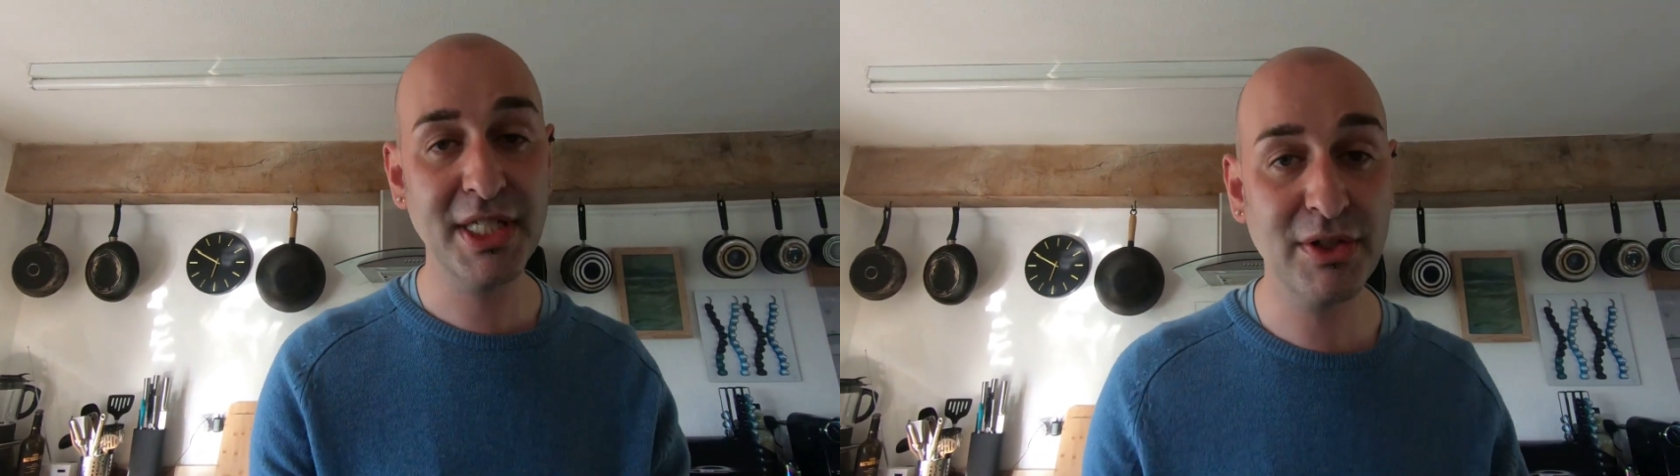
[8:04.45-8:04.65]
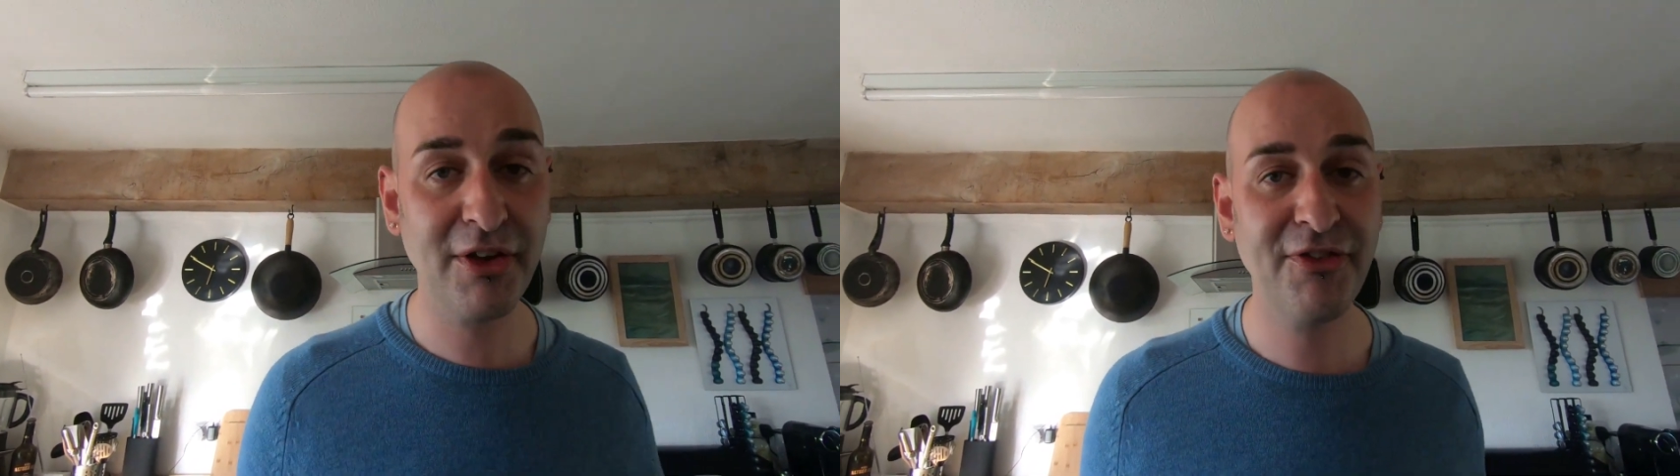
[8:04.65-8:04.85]

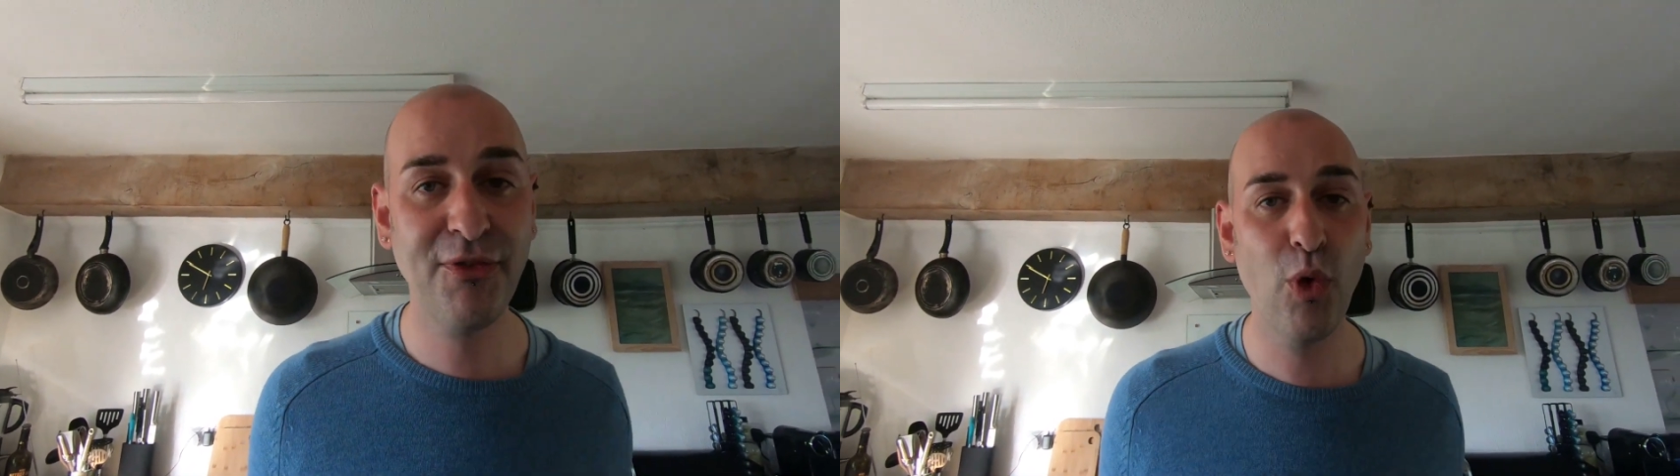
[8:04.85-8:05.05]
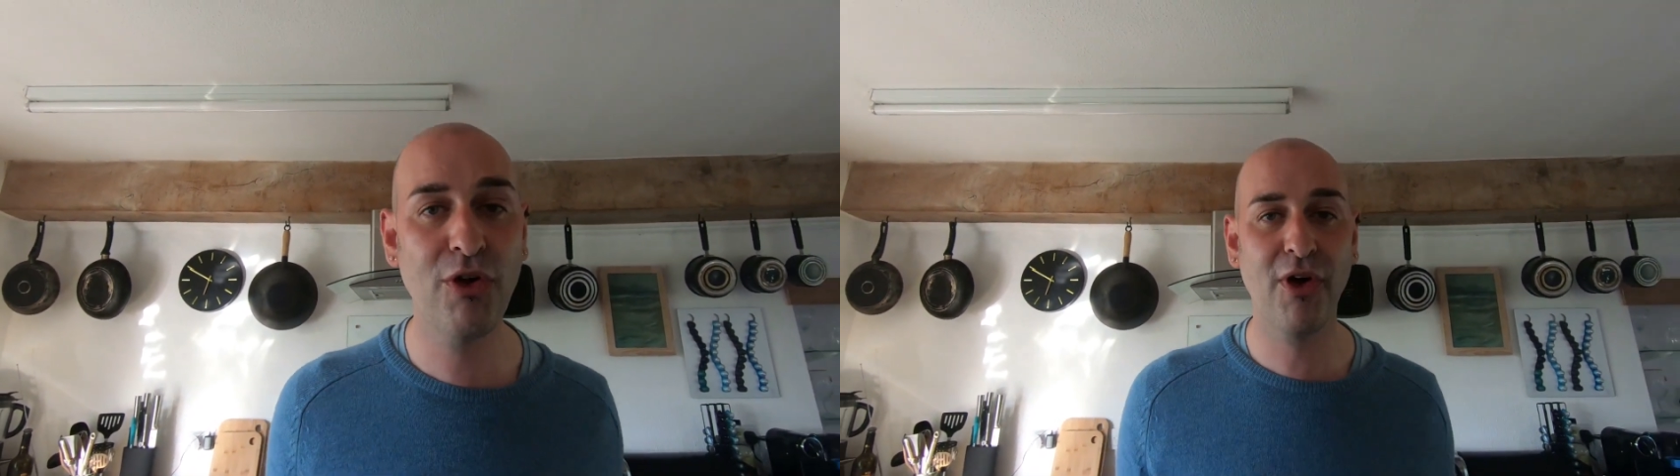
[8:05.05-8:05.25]
This is like
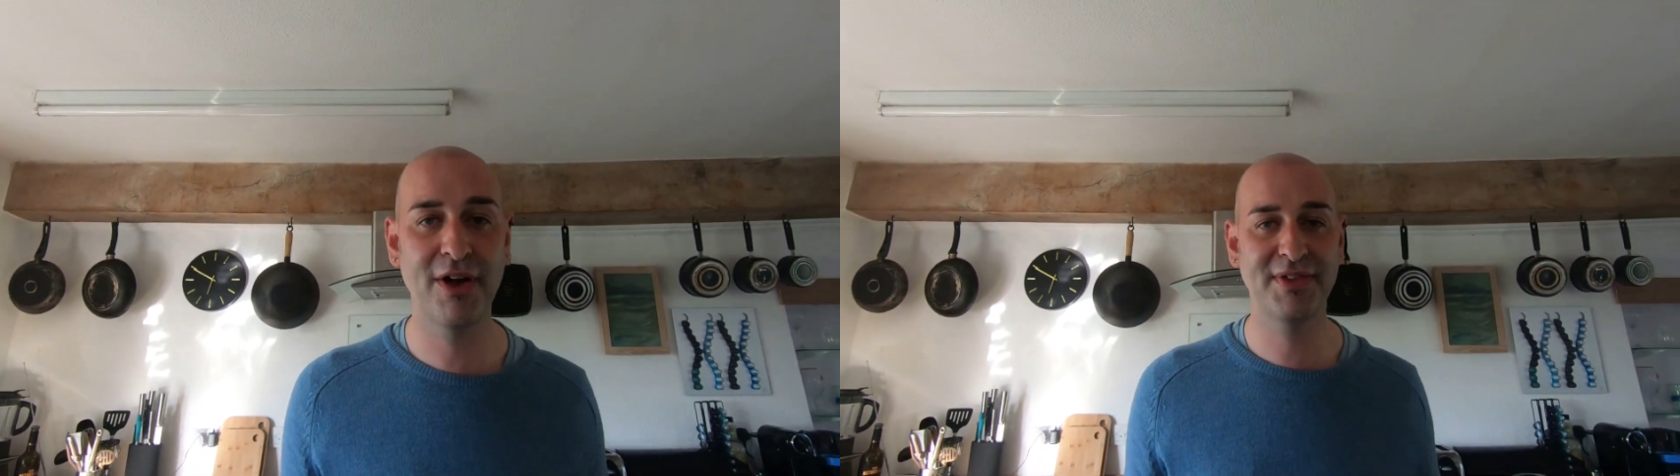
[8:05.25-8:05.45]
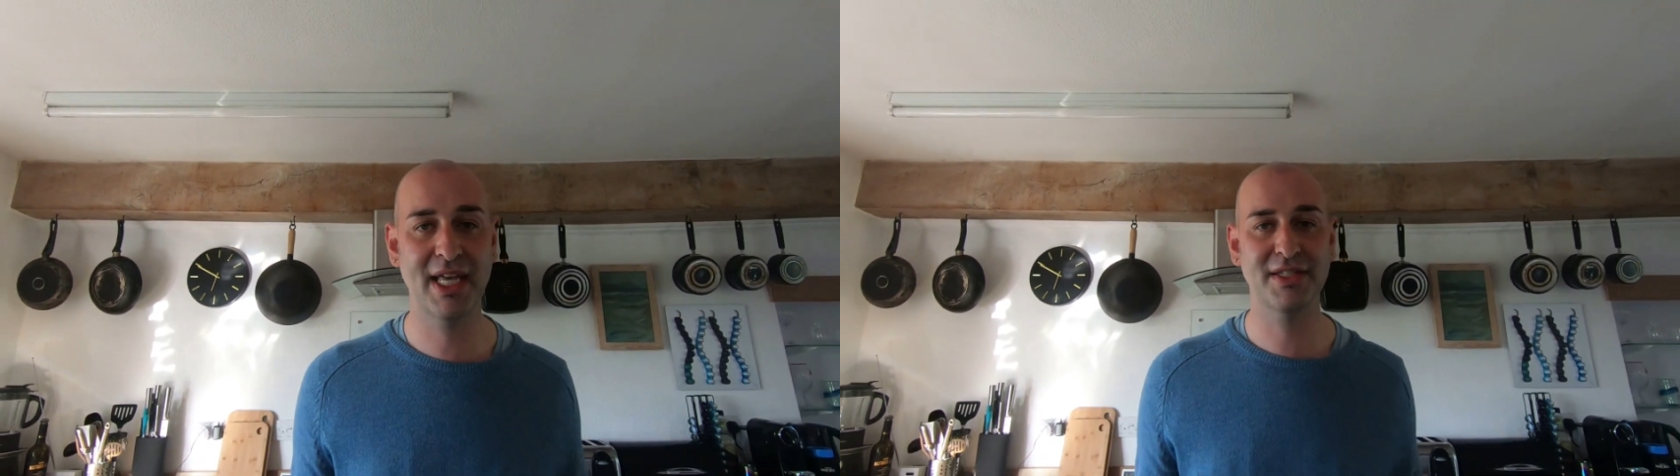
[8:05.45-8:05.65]
4 or
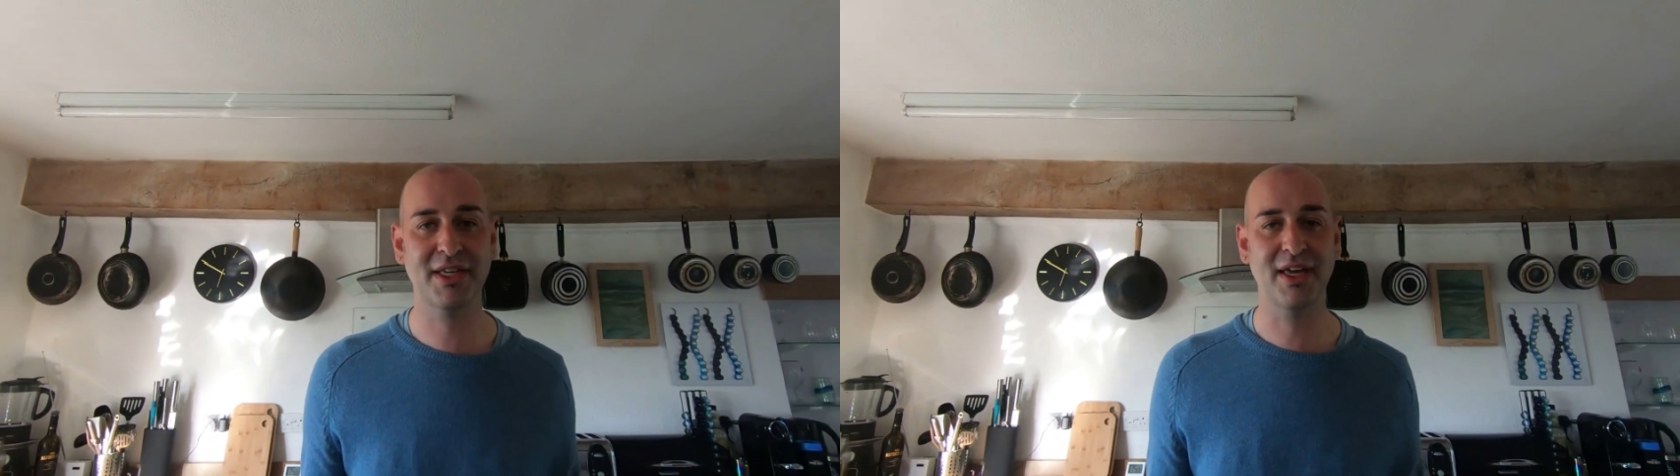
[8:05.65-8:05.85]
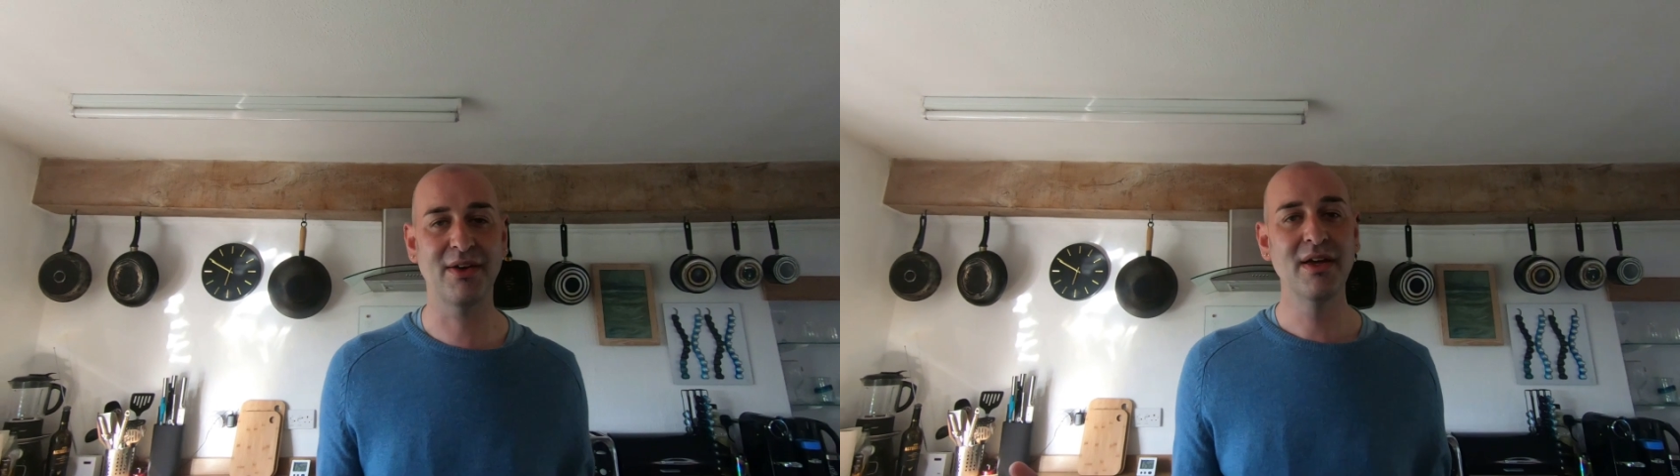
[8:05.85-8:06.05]
5 days
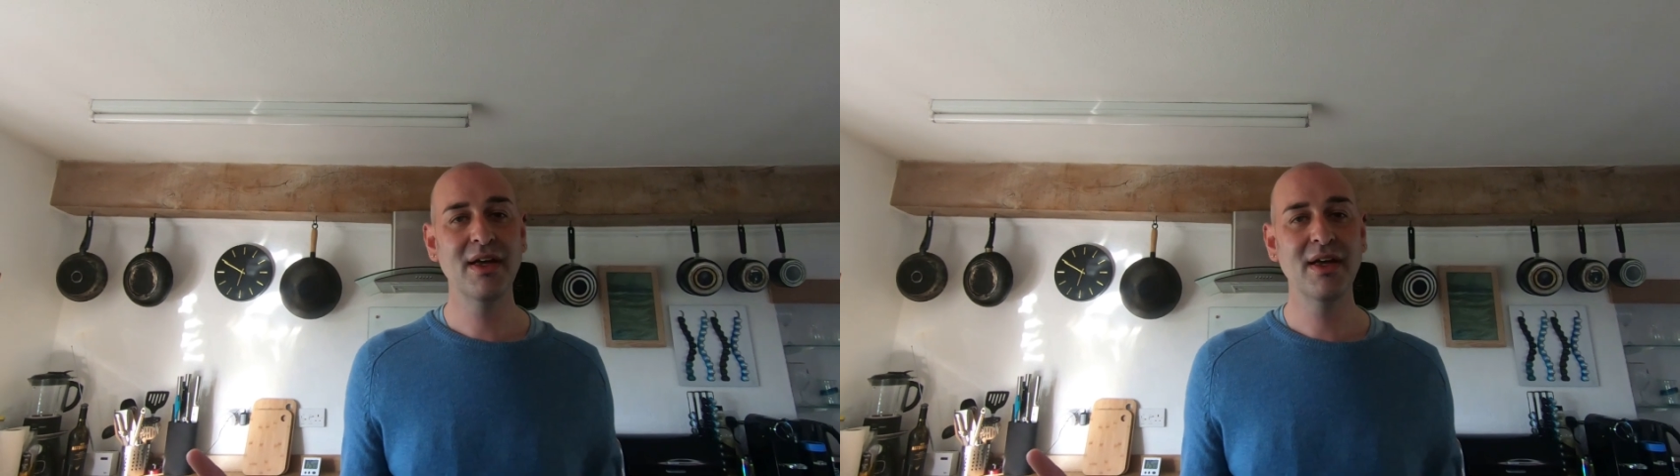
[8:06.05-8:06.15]
ago.